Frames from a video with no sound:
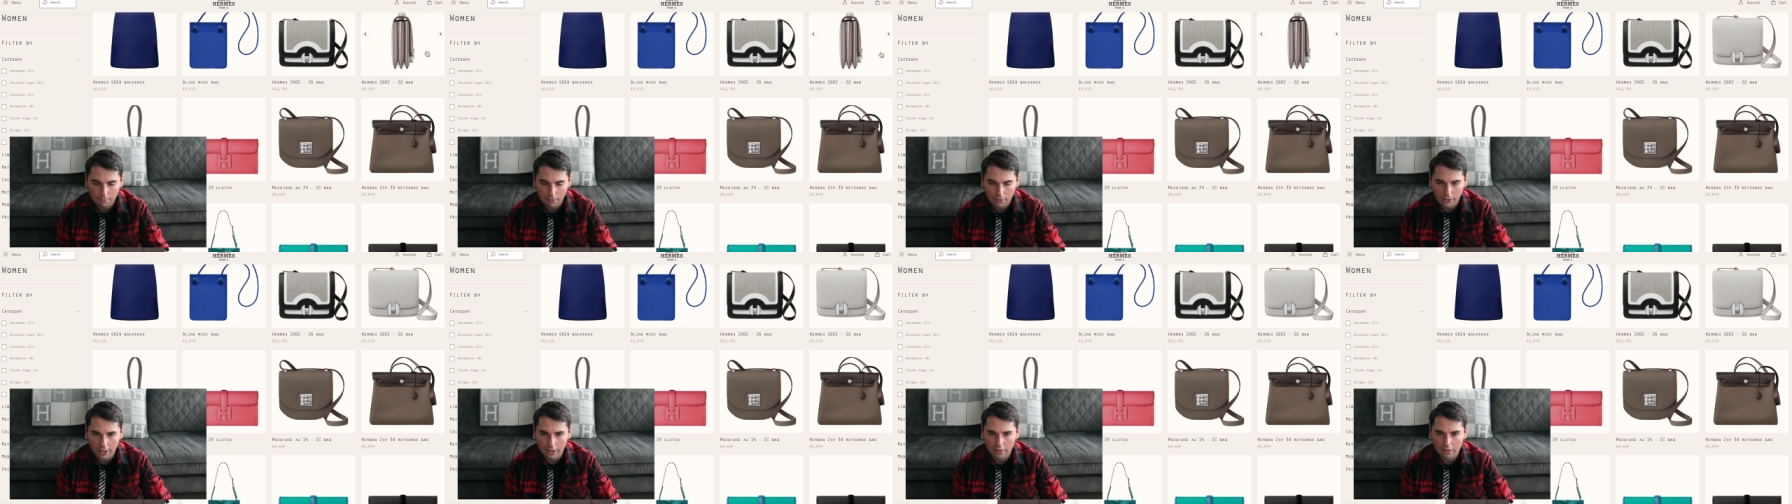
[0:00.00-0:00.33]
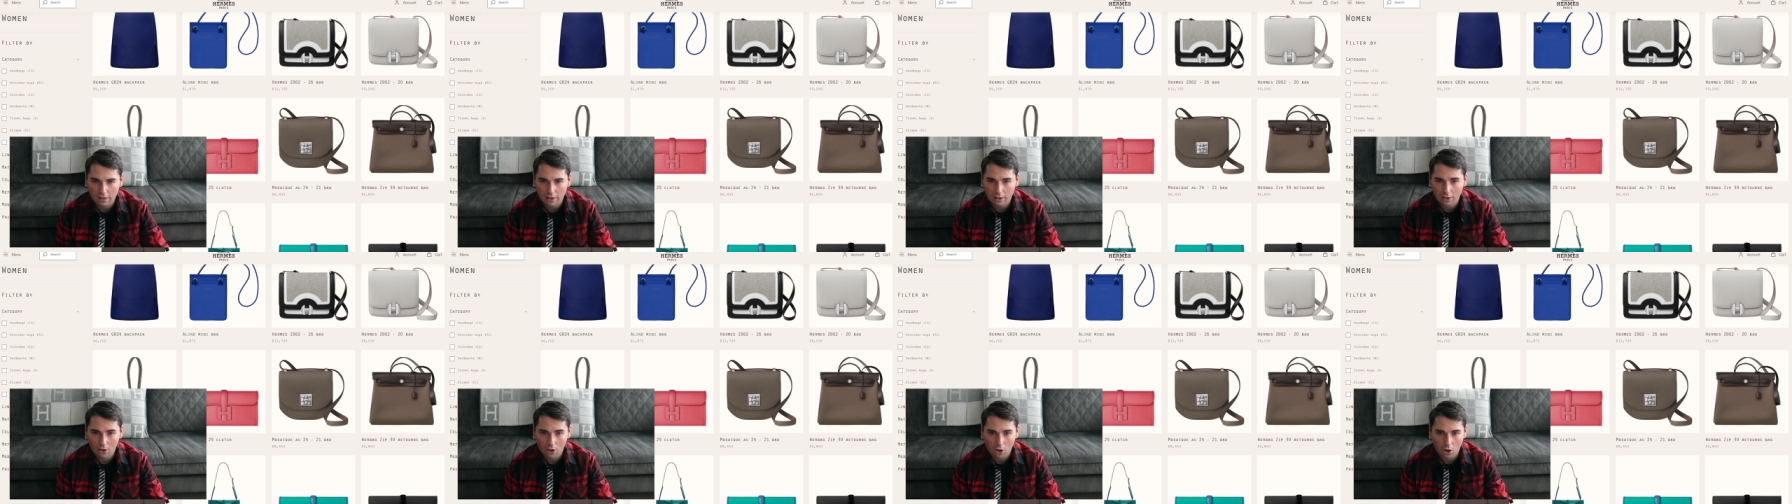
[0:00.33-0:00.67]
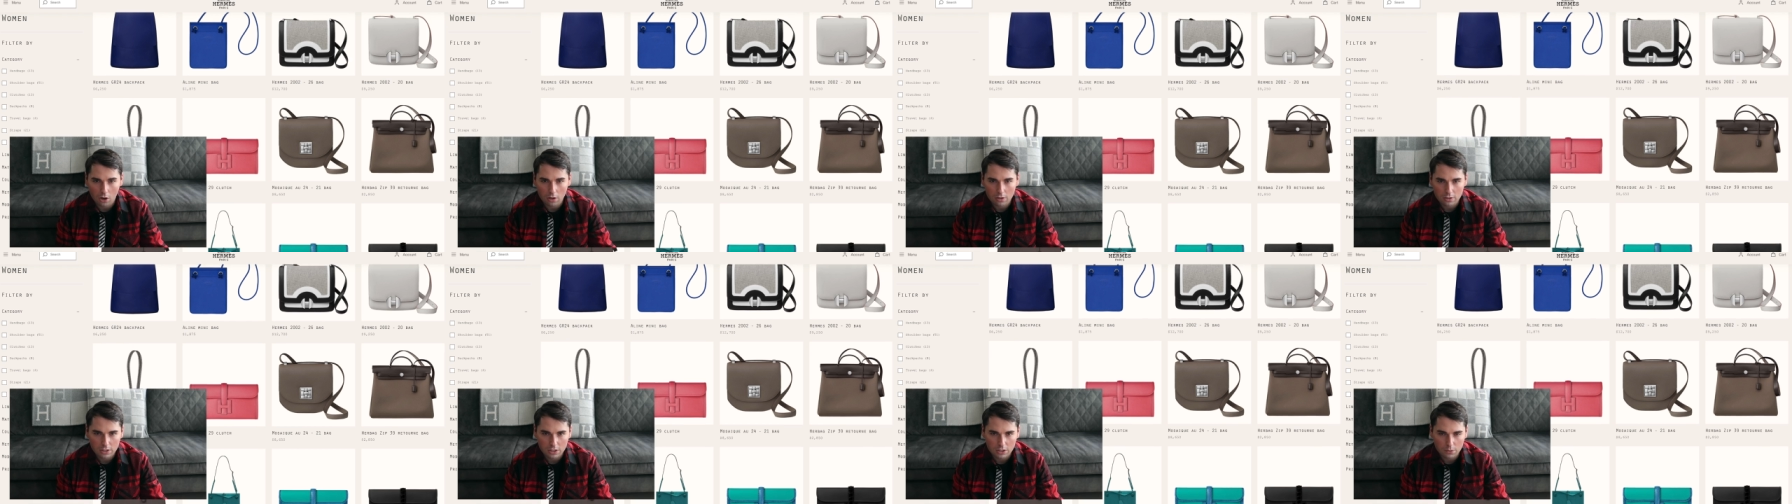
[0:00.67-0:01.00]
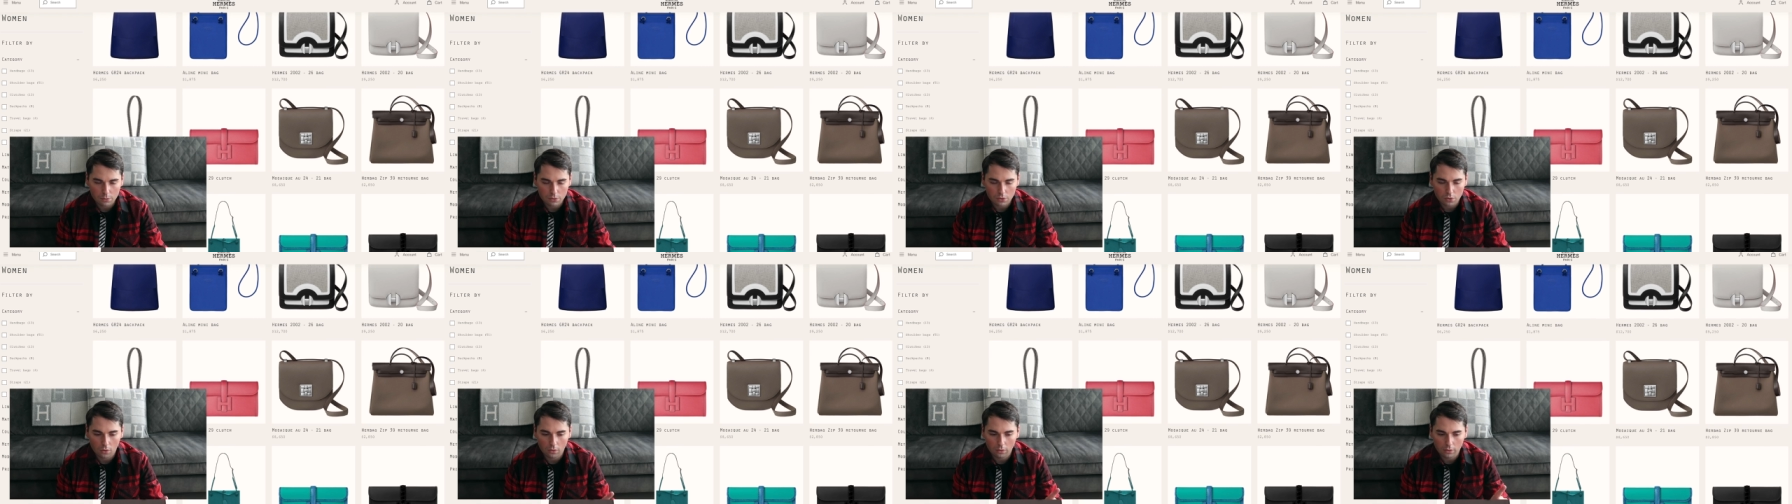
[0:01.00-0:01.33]
But I think the Constance
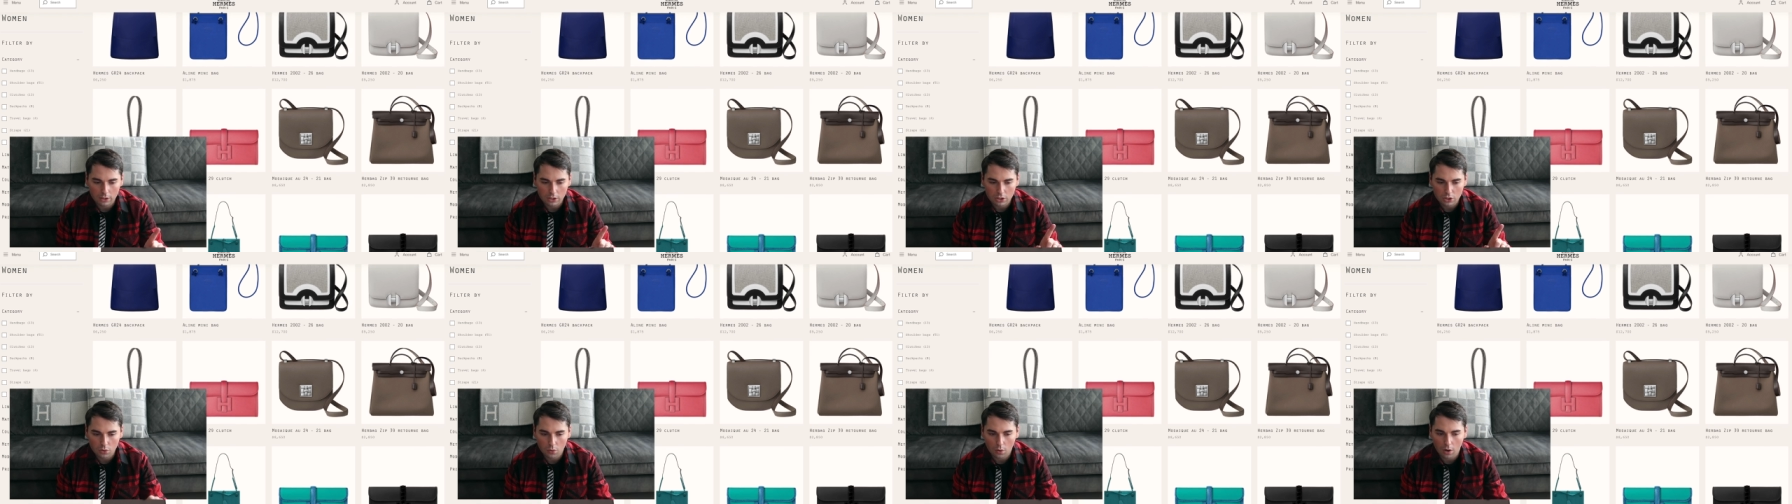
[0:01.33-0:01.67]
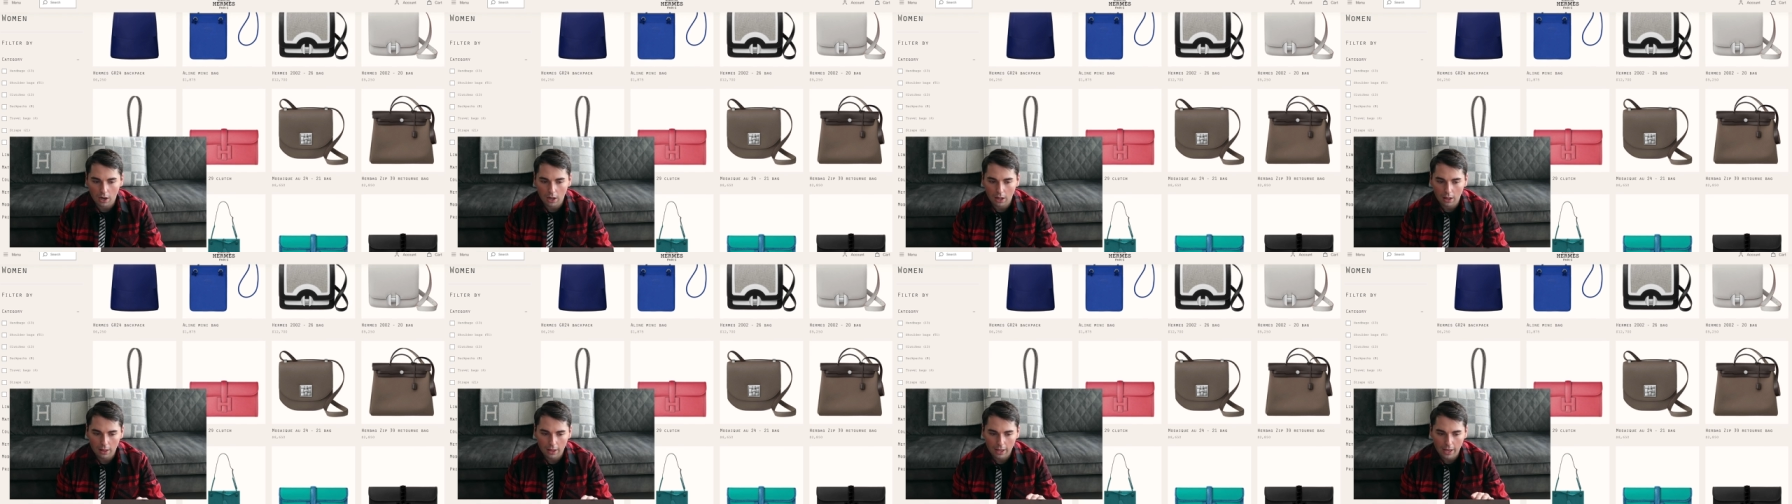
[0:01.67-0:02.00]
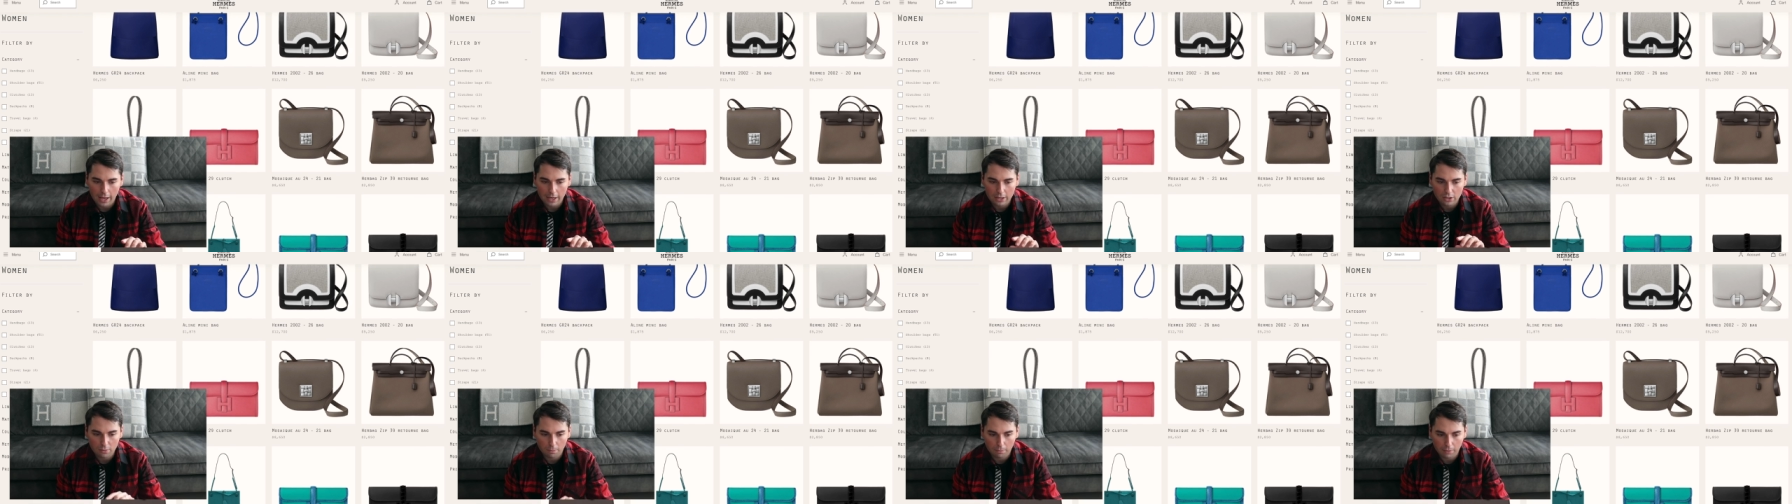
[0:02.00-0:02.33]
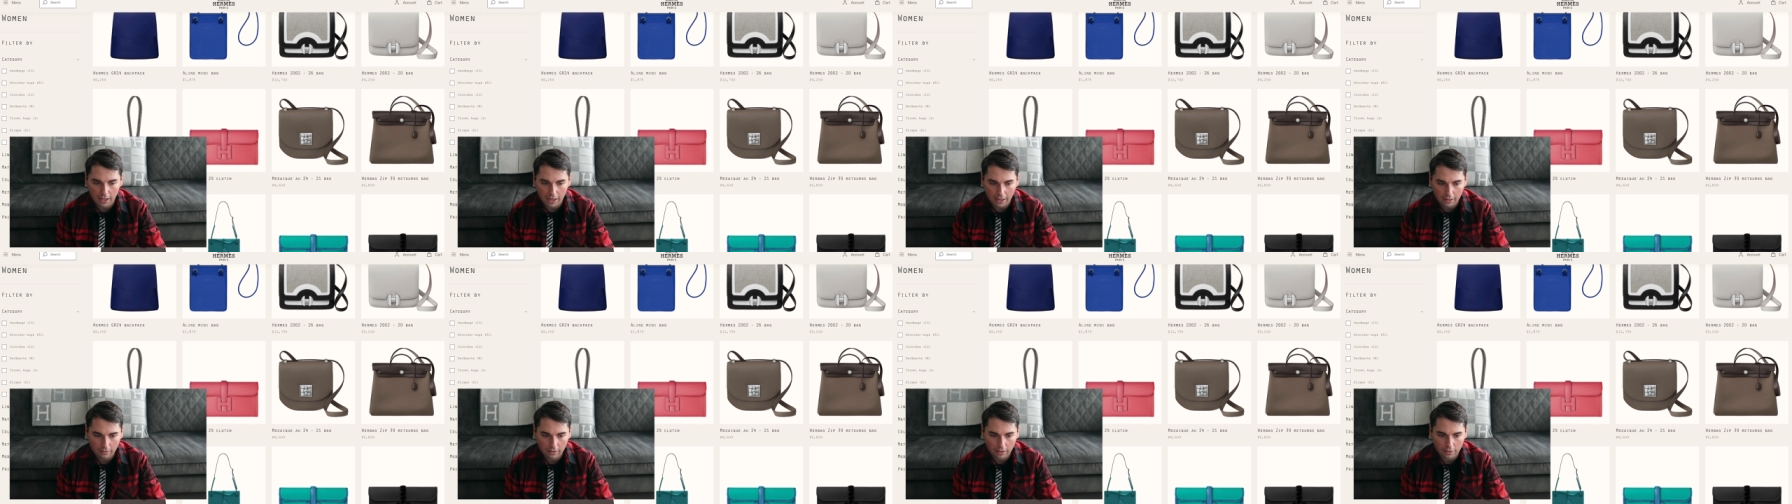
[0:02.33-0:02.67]
was only toile and the
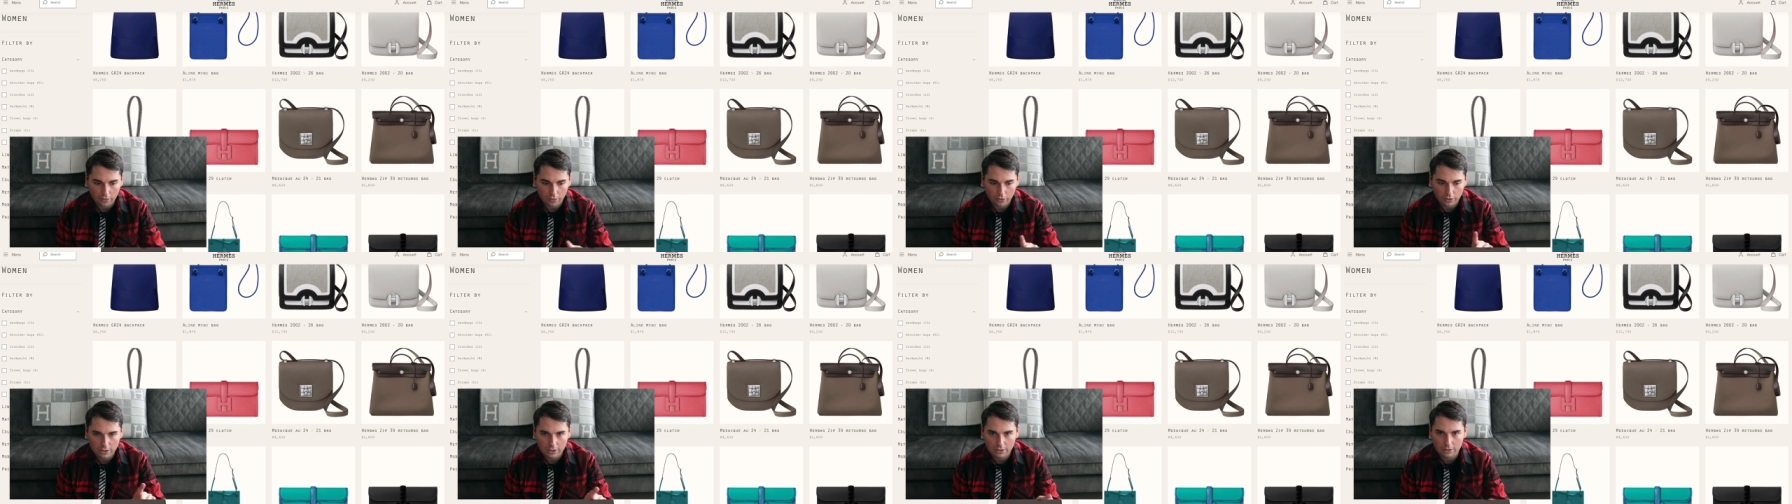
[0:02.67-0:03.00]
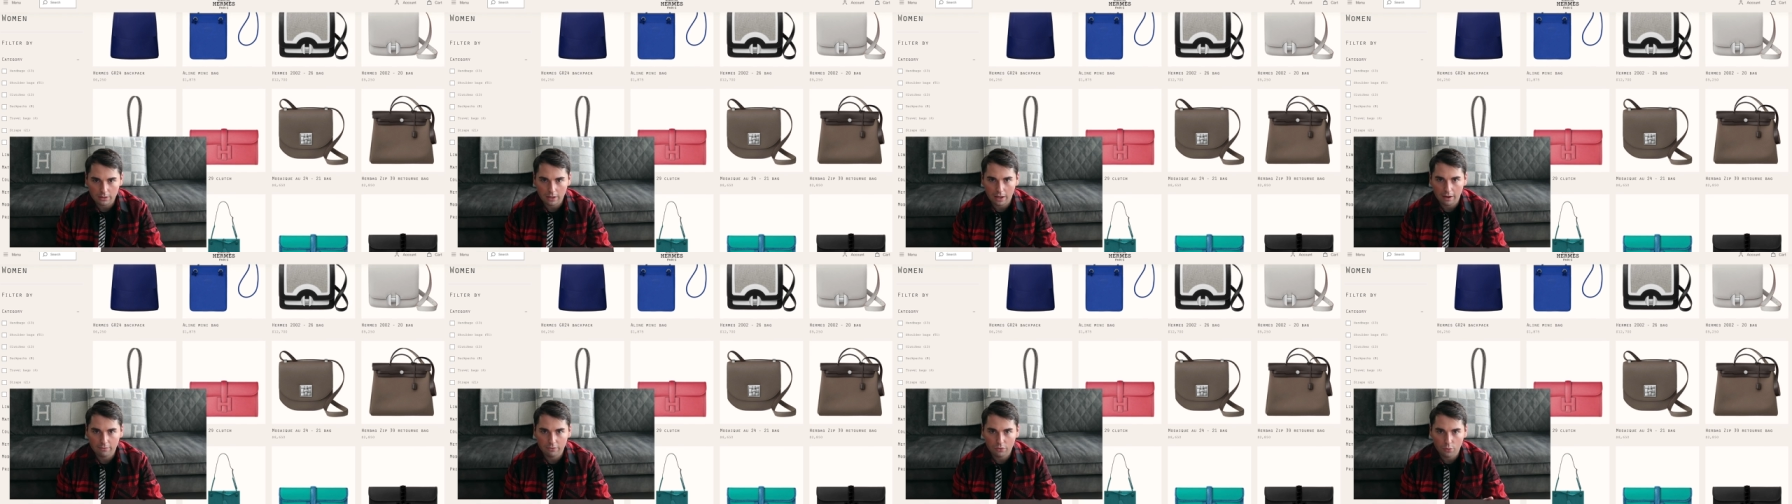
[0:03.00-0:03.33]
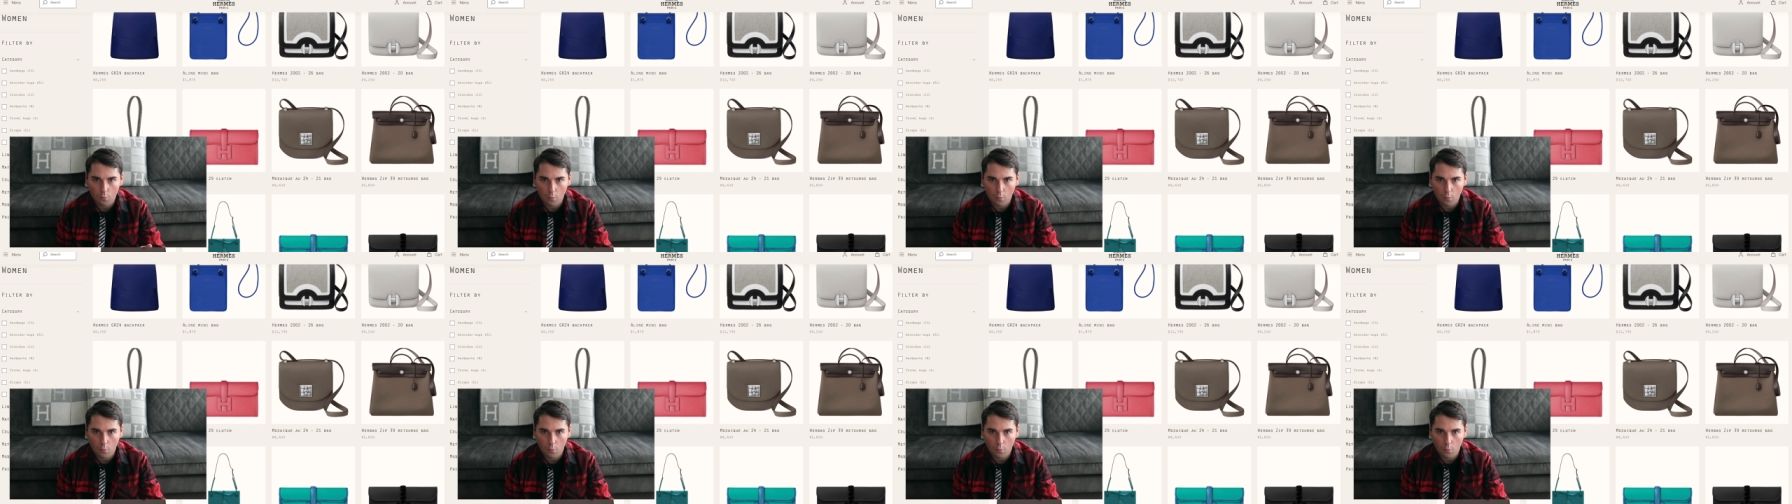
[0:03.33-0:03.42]
black leather. It didn't have the